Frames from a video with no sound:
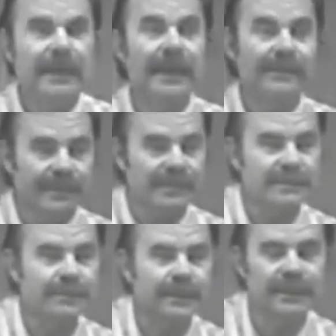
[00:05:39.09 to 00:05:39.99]
and then
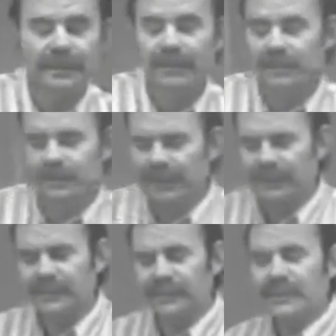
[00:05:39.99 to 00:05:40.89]

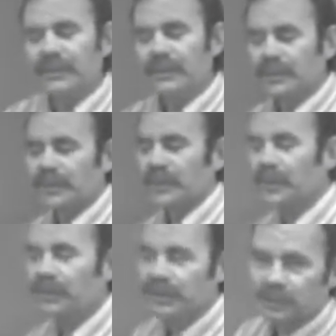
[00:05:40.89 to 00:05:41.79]
sweetening with what they
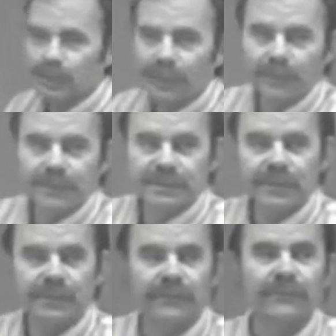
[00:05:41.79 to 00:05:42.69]
call the sweet
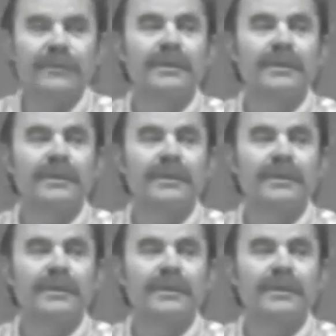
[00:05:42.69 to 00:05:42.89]
reserve,